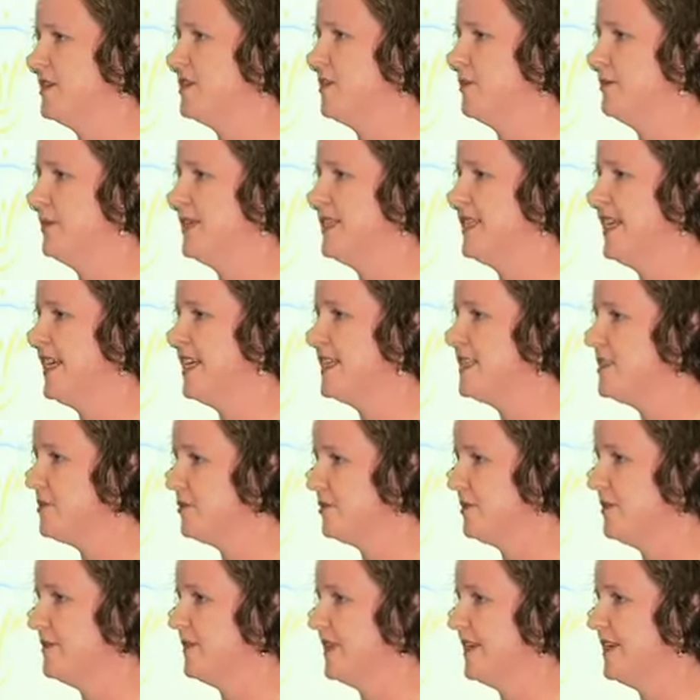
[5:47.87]
So we test
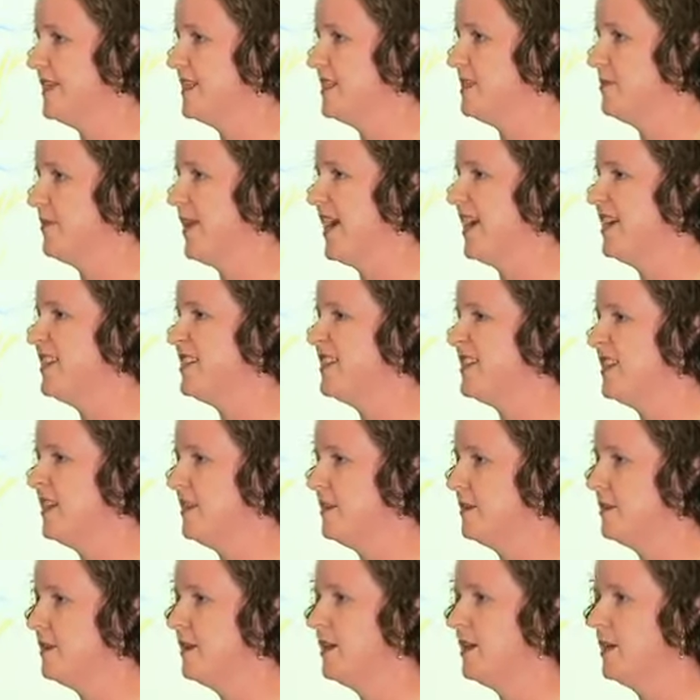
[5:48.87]
all of these domains
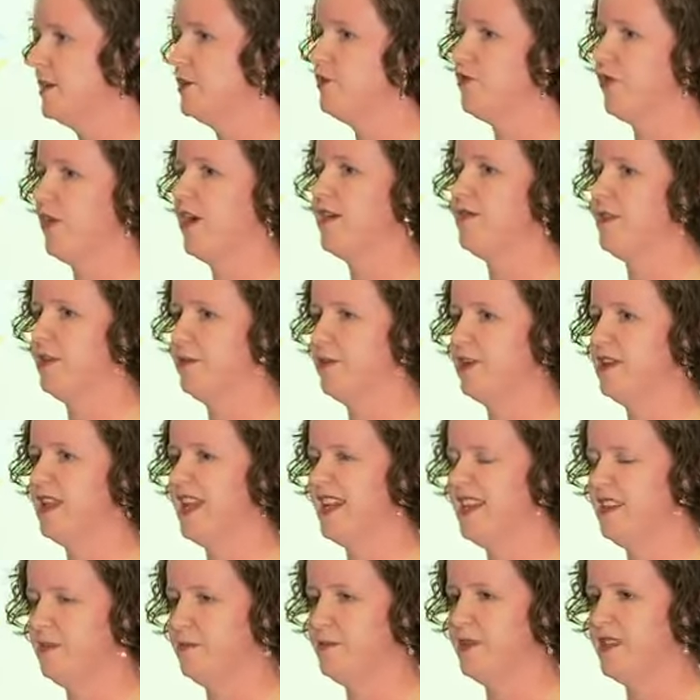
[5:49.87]
in
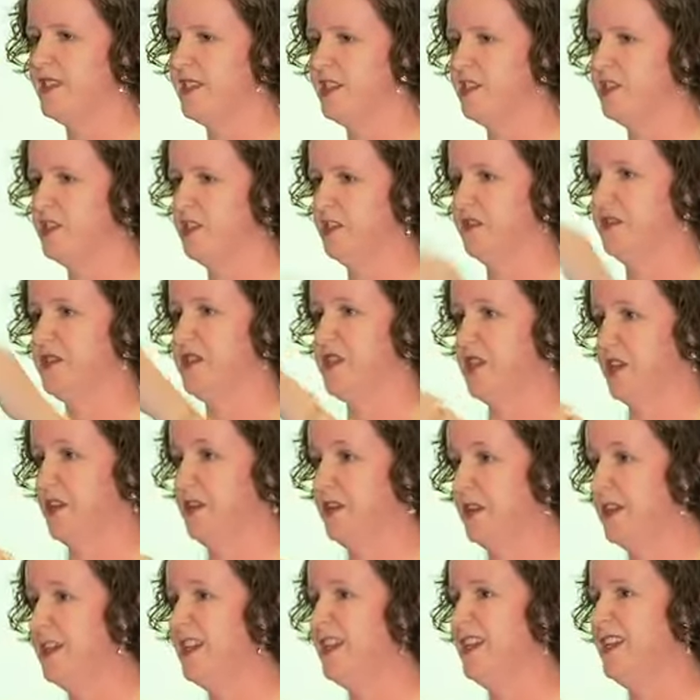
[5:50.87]
driving-related positions, so
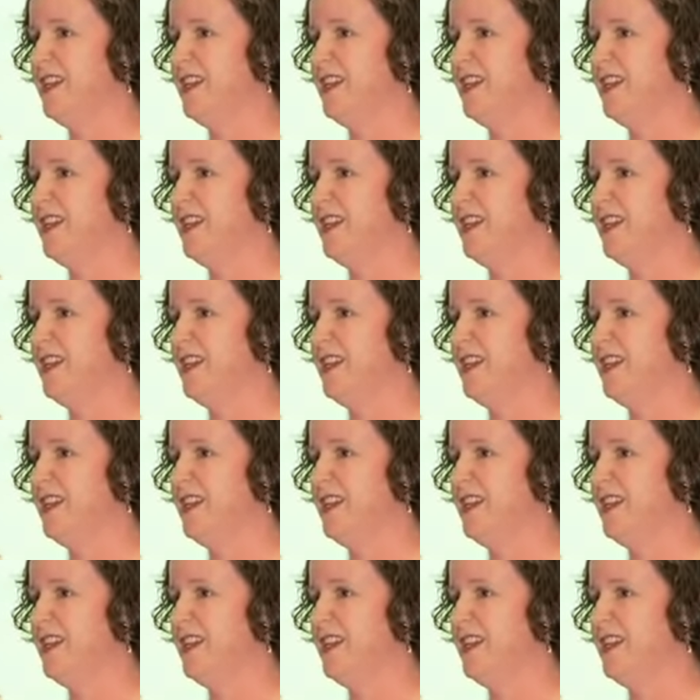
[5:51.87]
your